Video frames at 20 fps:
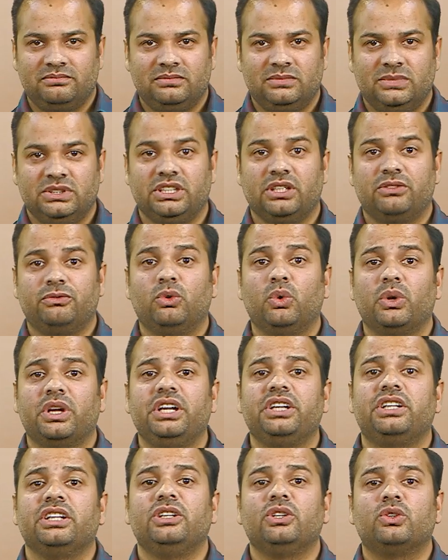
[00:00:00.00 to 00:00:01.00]
Therefore, it
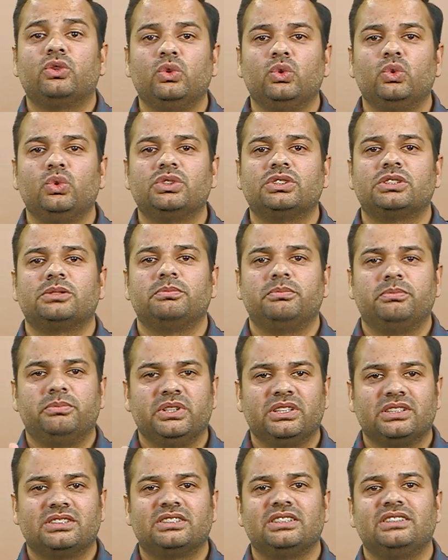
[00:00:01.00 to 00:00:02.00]
includes
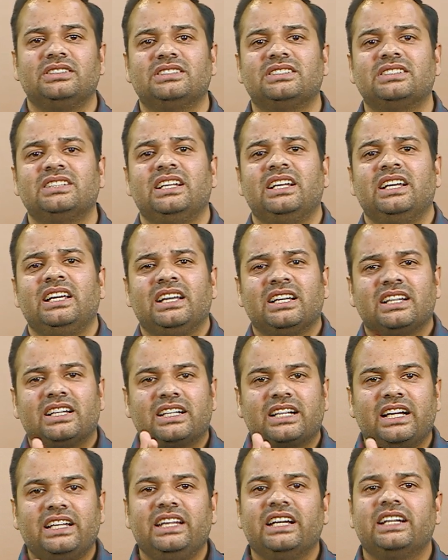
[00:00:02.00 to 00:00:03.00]
persons
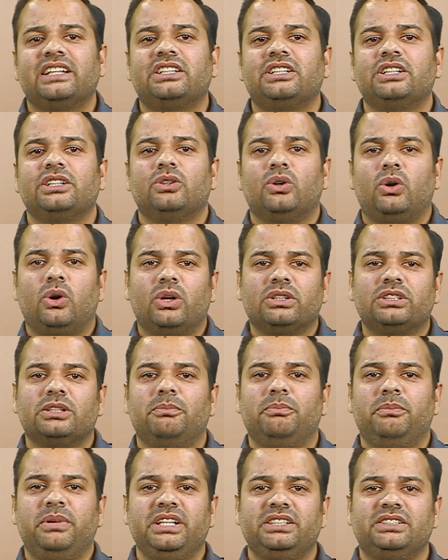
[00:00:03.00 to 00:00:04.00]
connected on the
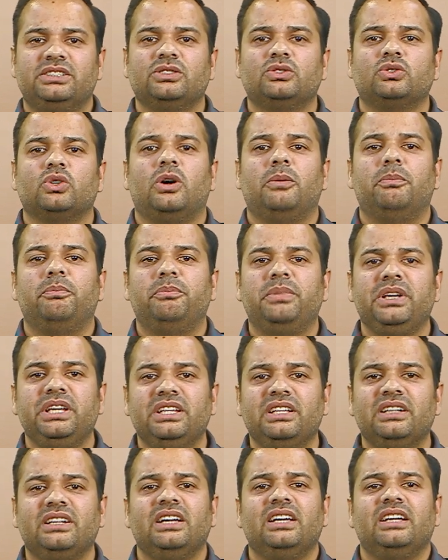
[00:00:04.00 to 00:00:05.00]
basis of
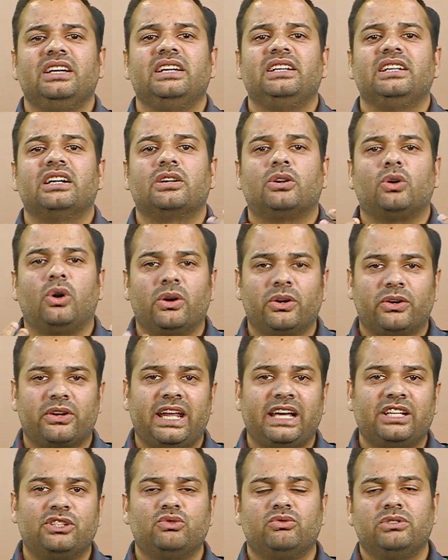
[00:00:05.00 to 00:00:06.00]
being in a
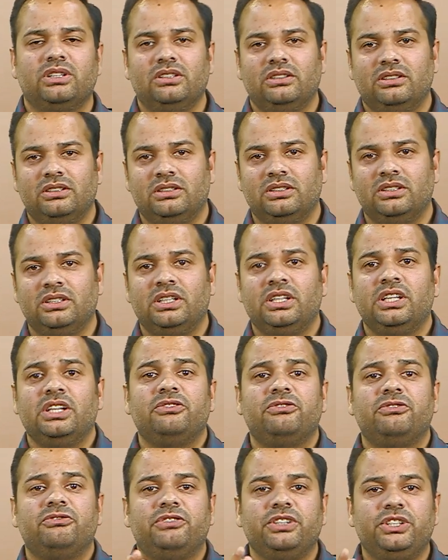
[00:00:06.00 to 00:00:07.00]
contractual,
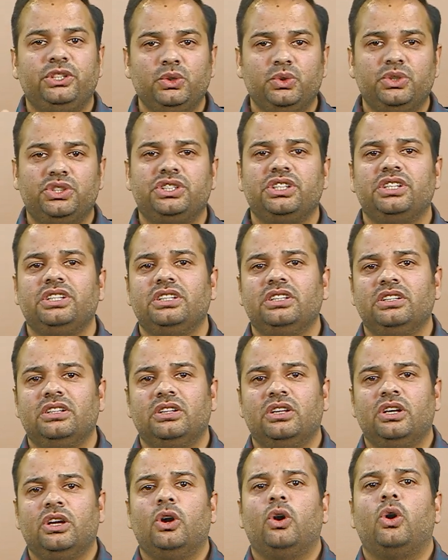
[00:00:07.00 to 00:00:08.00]
fiduciary,
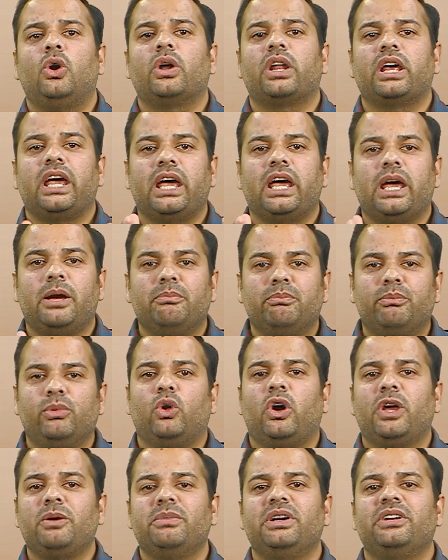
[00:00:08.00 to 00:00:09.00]
or
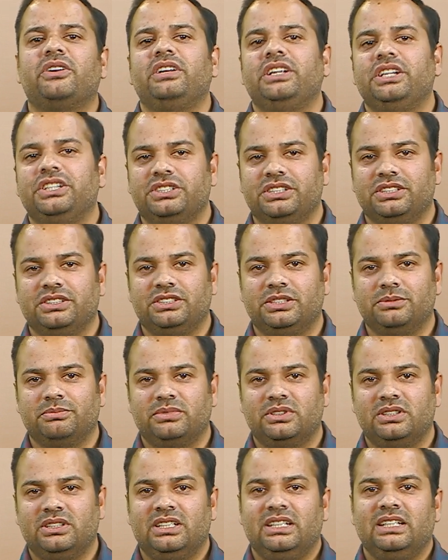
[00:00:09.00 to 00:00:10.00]
employment relationship
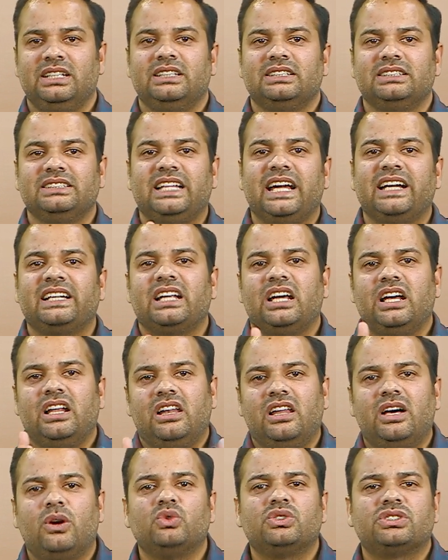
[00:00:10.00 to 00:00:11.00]
that
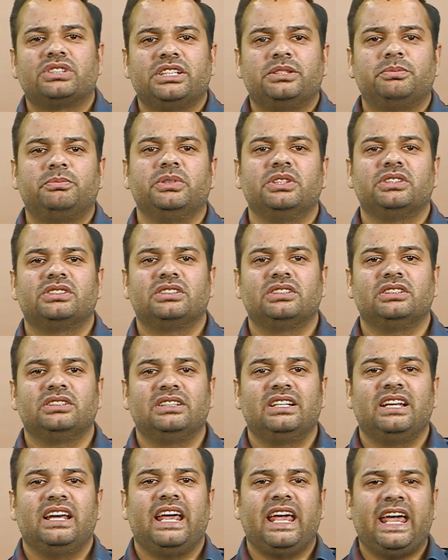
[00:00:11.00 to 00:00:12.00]
allows such person
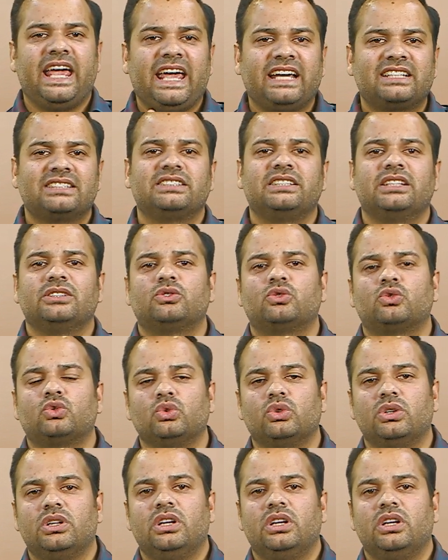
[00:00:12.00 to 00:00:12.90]
access to